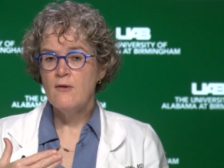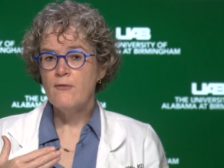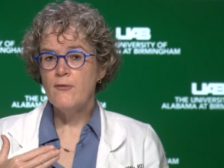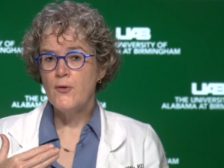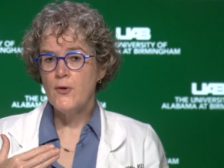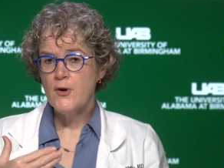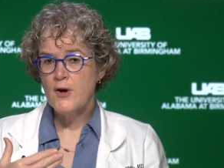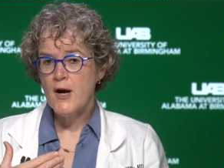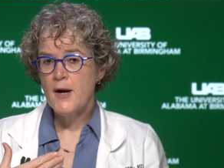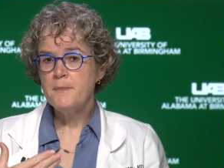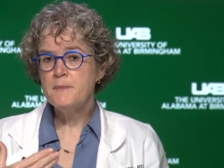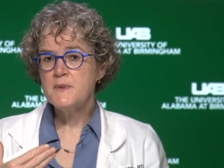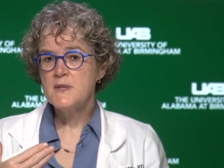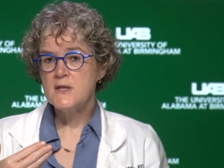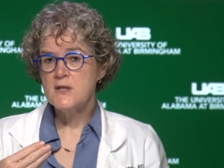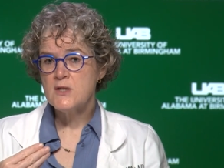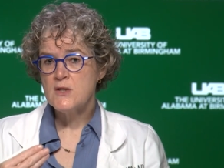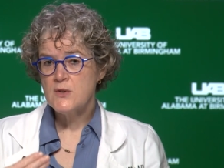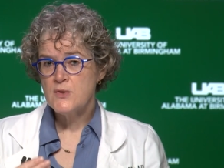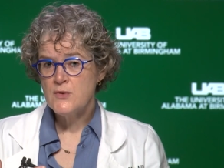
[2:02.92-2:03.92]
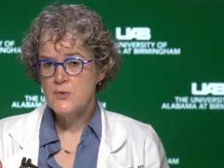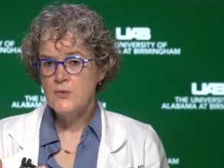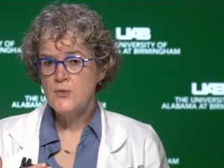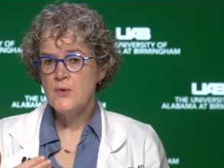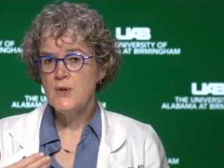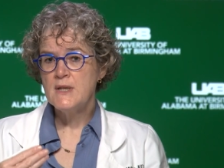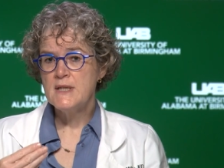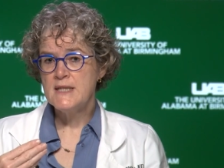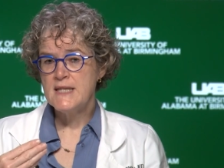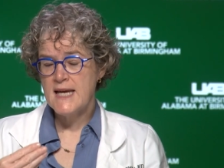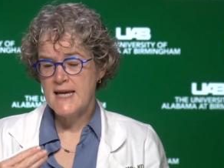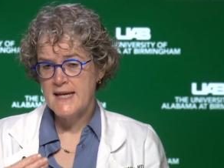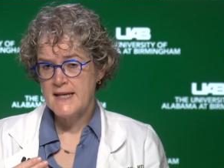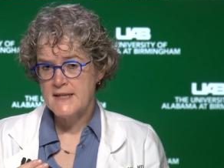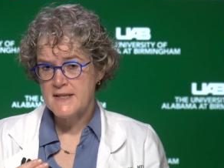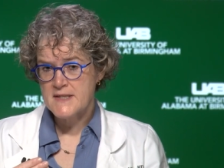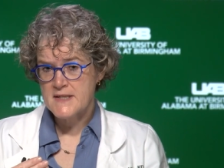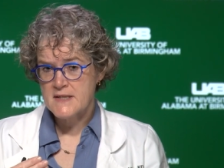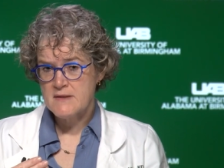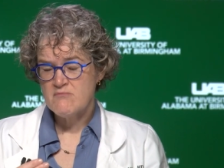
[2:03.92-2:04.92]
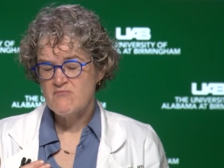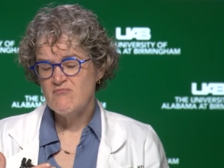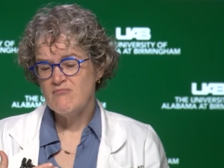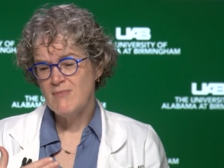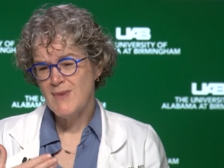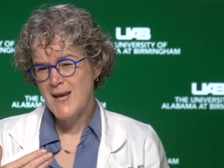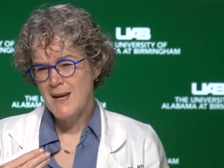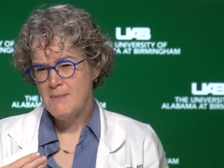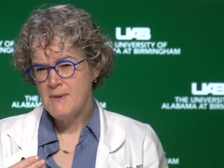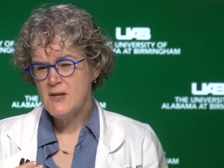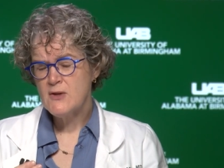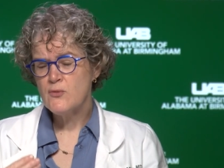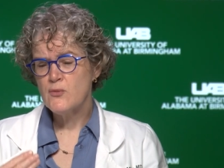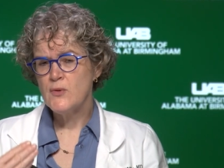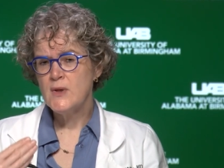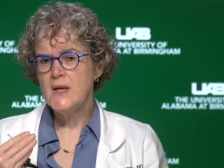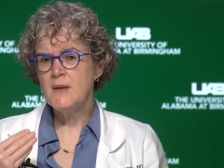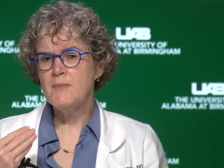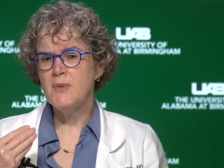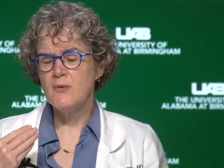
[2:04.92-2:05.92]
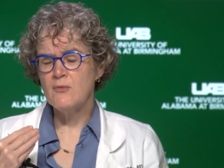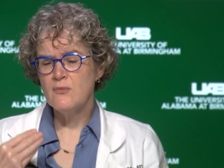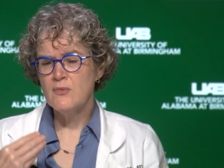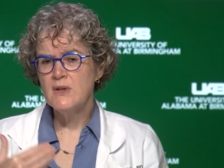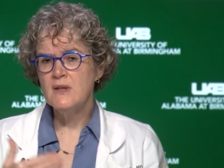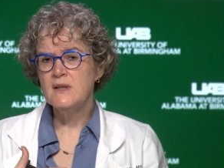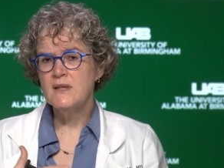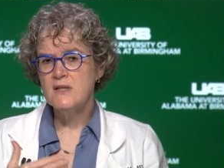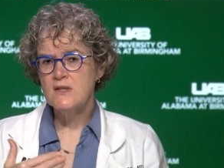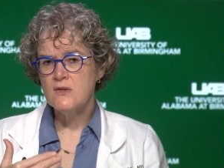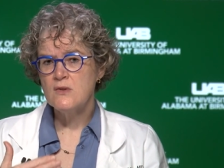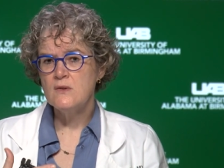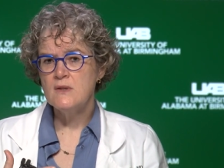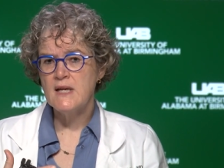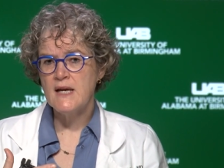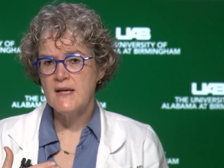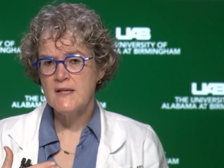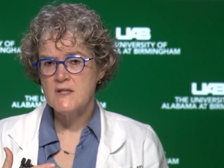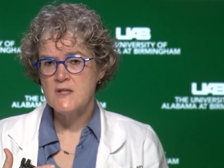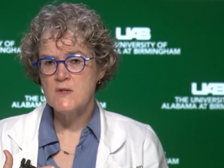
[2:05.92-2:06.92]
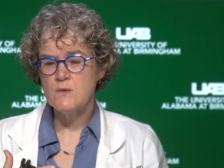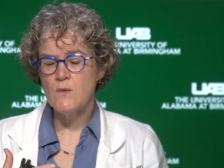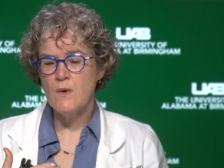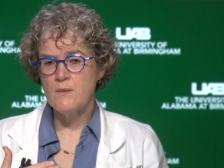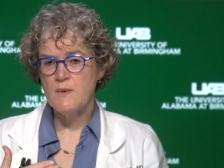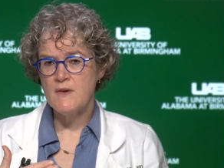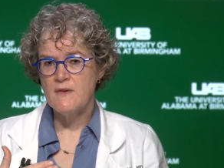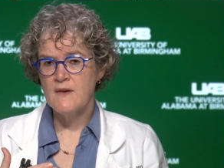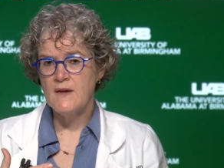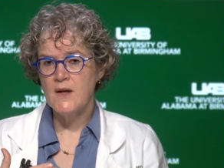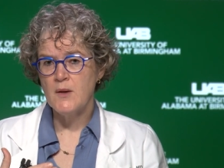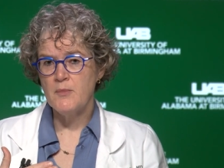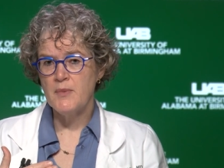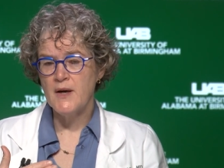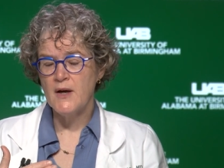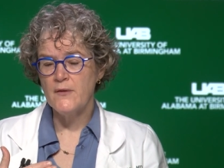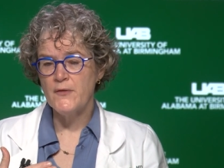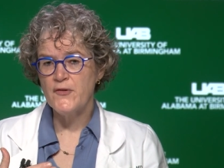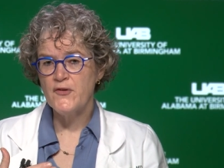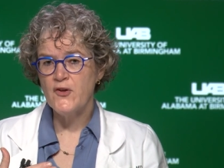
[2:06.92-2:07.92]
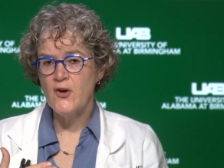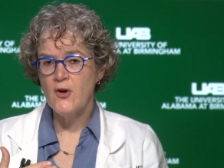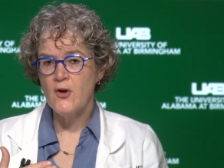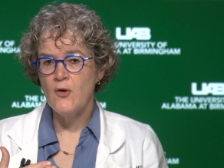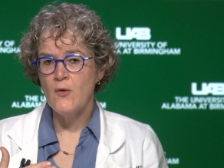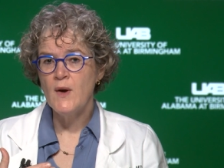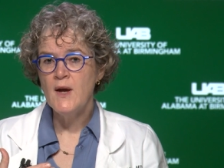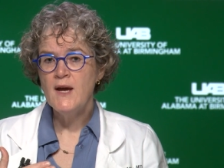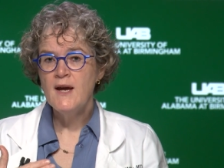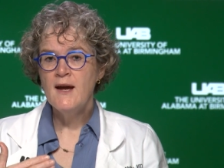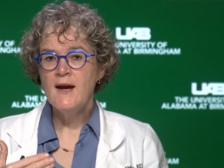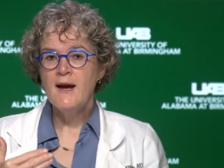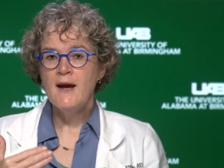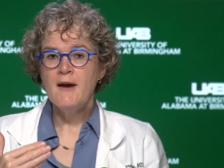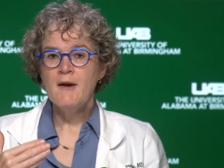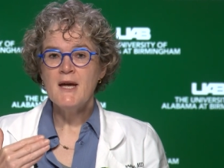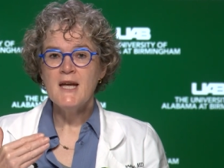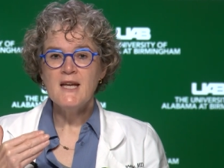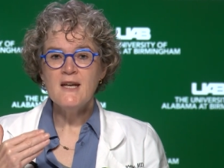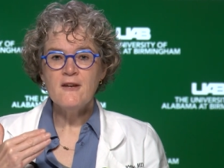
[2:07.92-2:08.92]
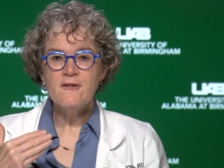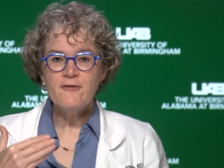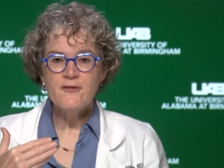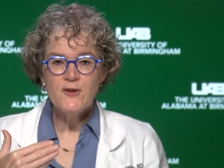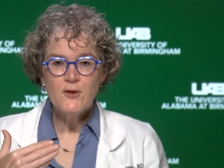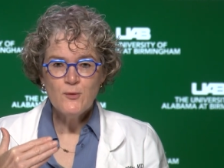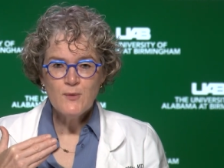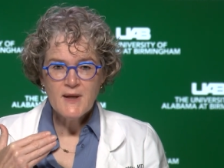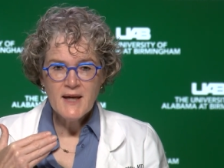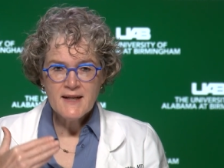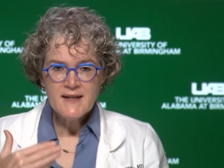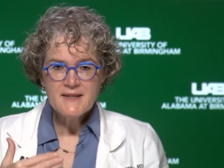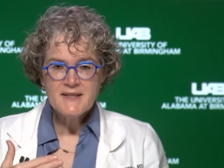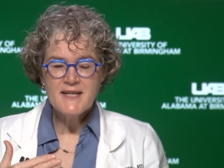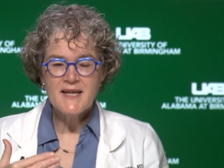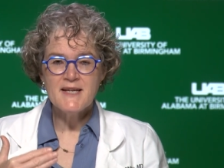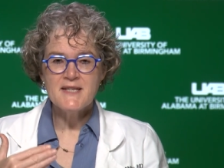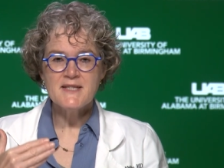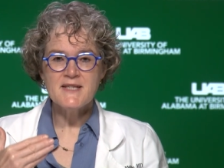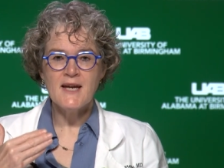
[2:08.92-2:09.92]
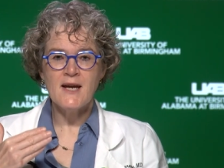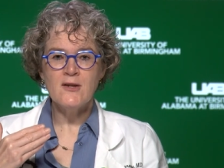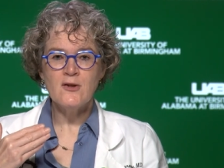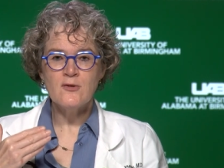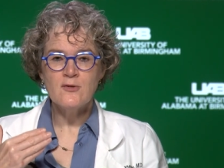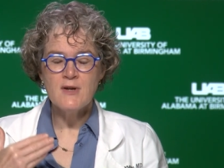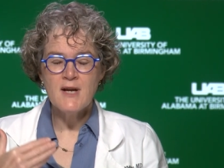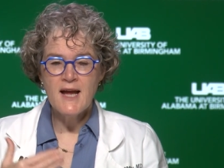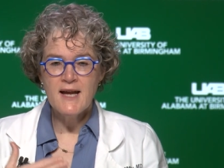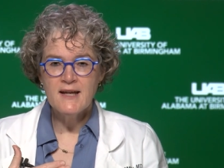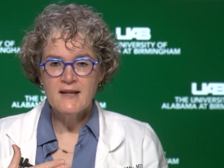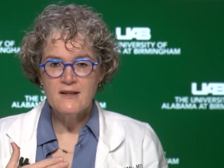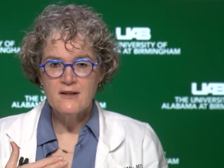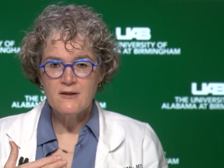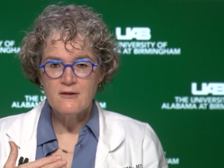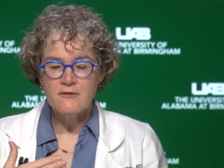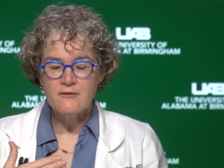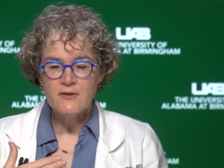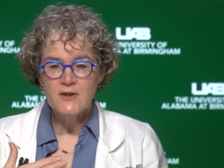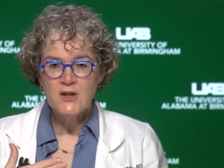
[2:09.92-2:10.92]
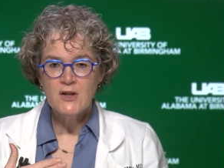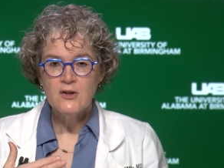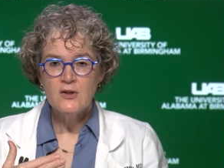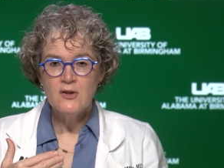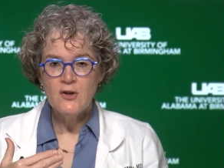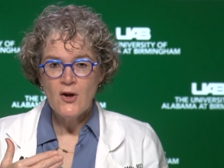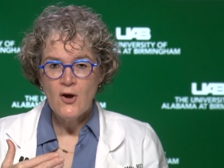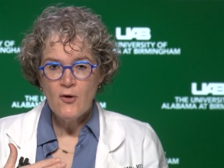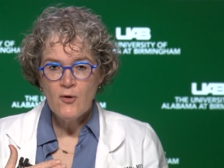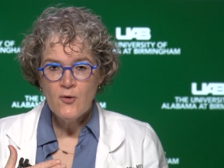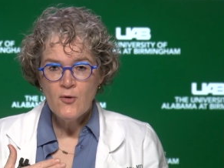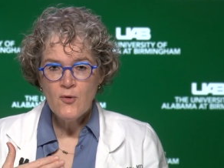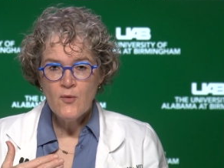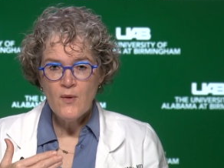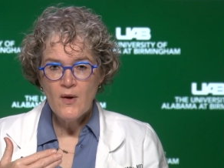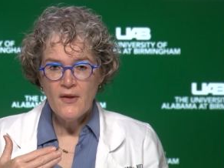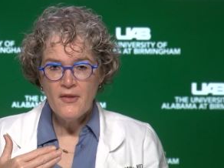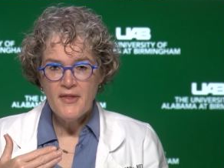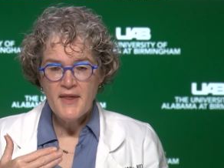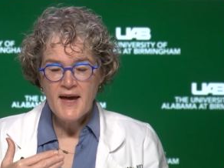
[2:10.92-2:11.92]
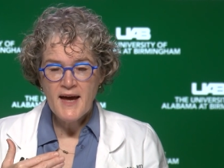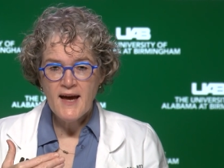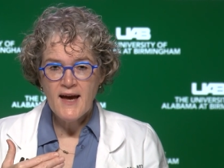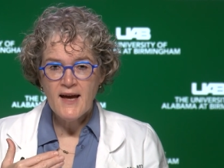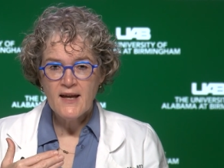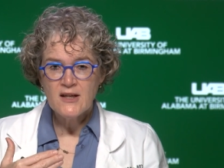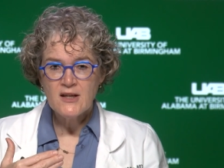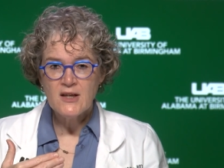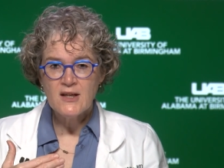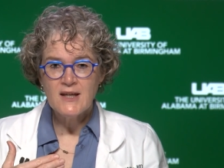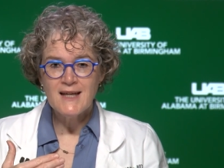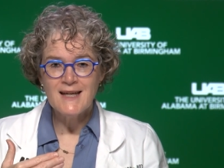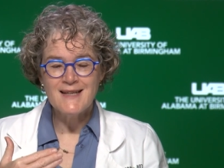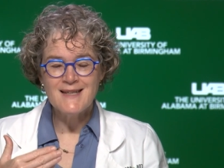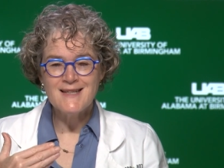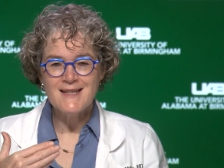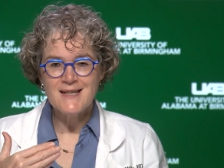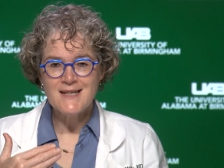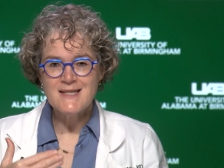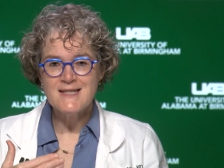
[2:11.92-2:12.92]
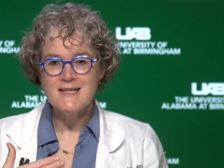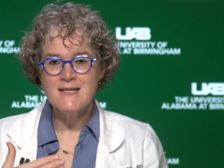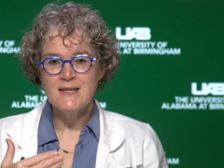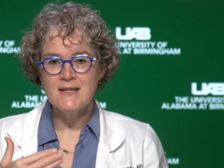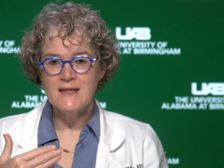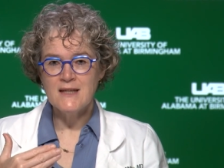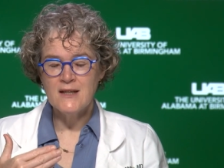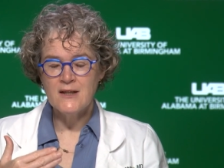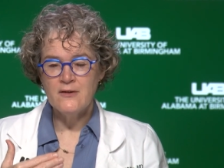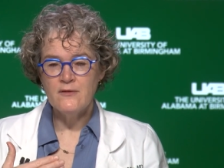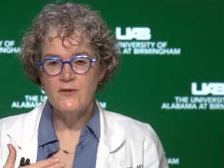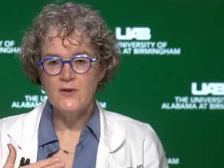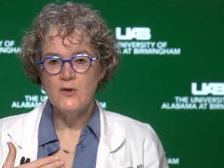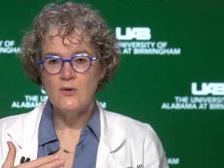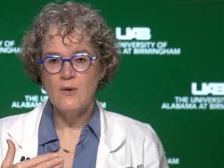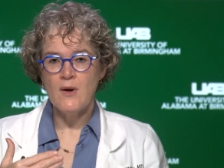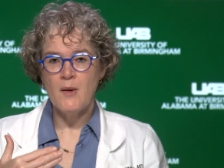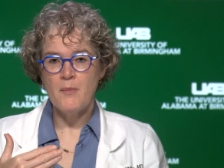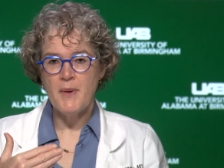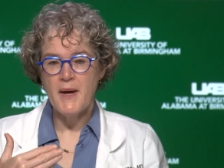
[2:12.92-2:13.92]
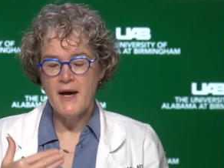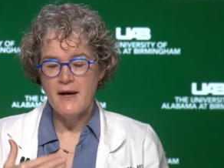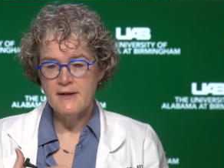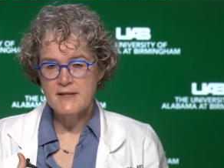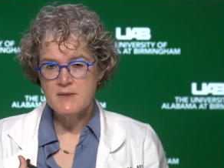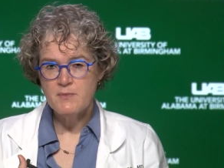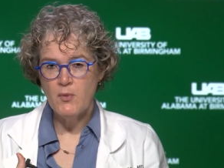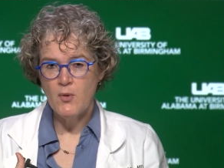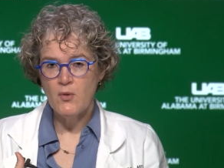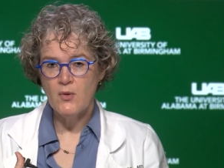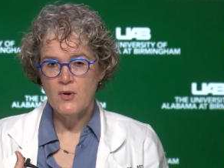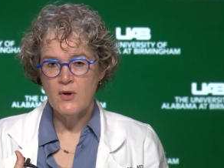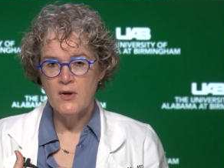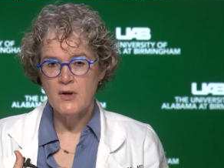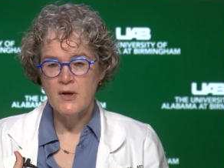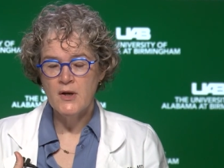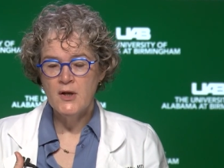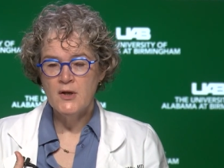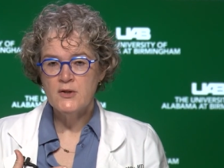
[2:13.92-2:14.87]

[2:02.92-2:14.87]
for up to two days, maybe three, but really two days is what we think about. So if you get a test and you're negative, know that it doesn't give you a passport